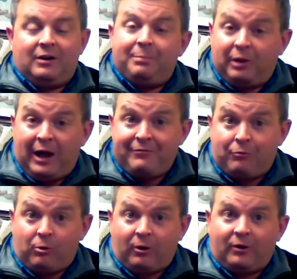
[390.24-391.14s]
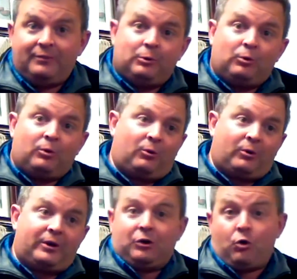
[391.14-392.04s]
apply for
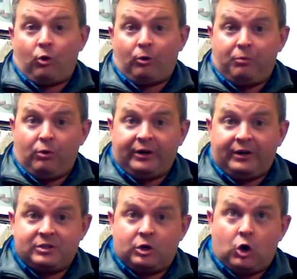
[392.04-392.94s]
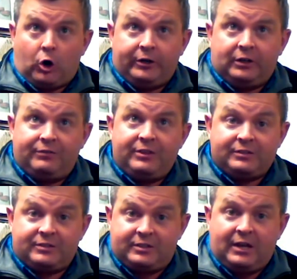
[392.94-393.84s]
or get court appointed as a guardian of
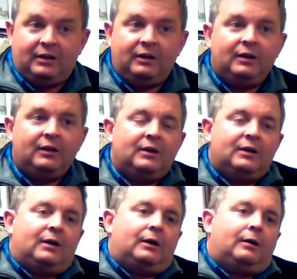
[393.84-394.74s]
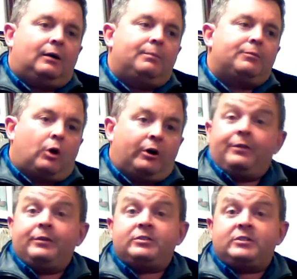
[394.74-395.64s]
the estate.
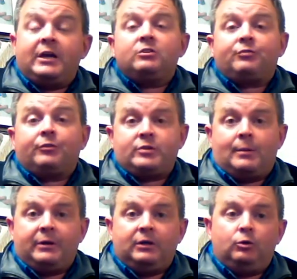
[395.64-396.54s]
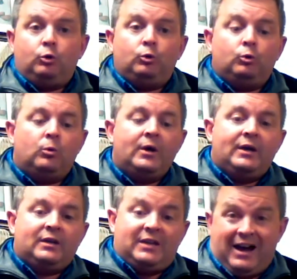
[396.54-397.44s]
Guardian of the estate is for somebody who
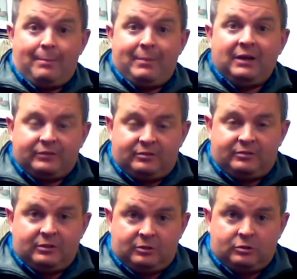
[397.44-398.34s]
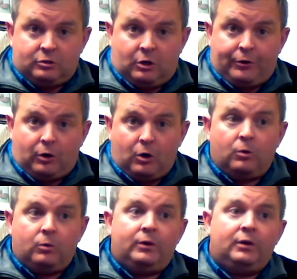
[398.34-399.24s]
cannot make the decisions on their
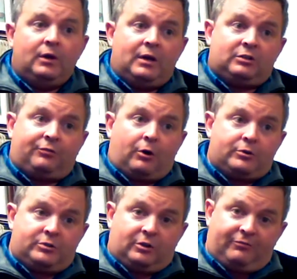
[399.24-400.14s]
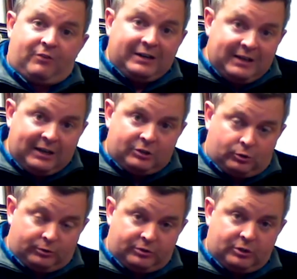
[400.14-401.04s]
own as far as their
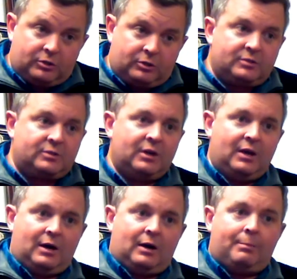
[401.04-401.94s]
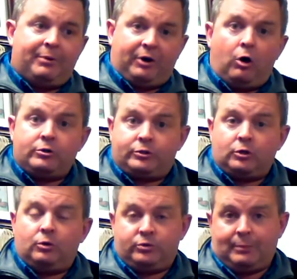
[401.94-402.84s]
financial decisions, but
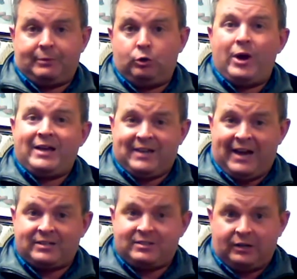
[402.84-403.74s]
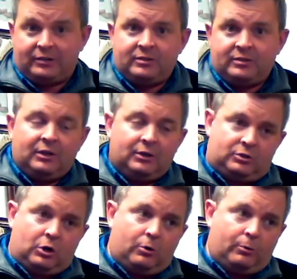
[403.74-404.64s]
also somebody who has assets.
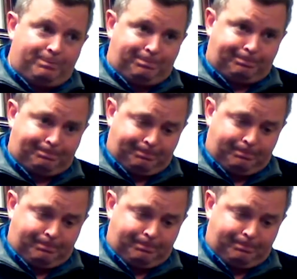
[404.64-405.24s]
So